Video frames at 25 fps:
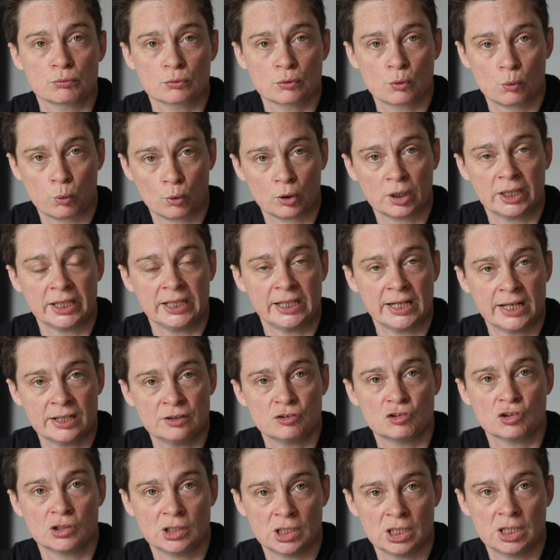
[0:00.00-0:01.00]
quality
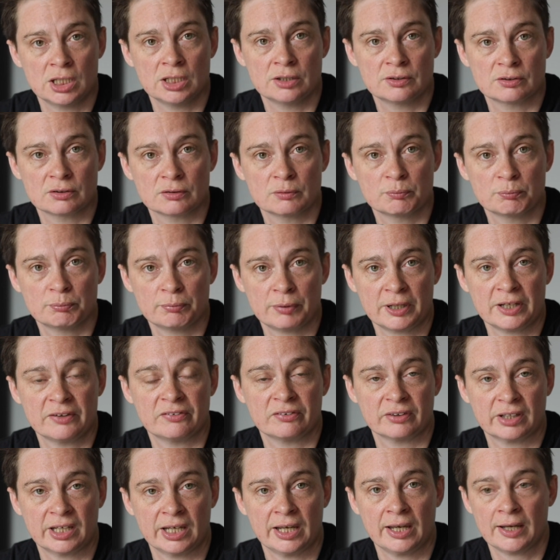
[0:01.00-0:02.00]
engineered
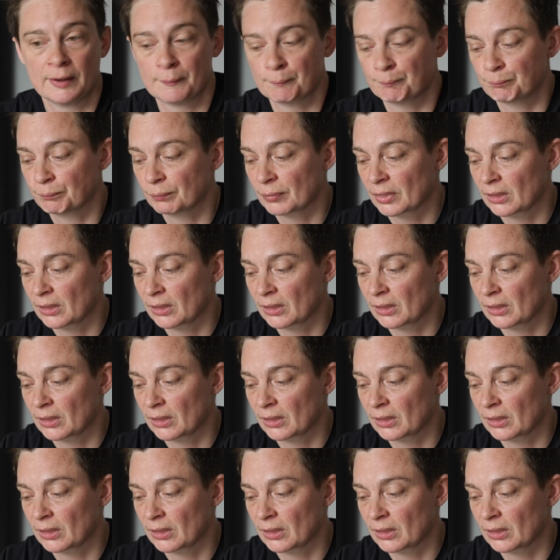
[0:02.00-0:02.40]
piece of kit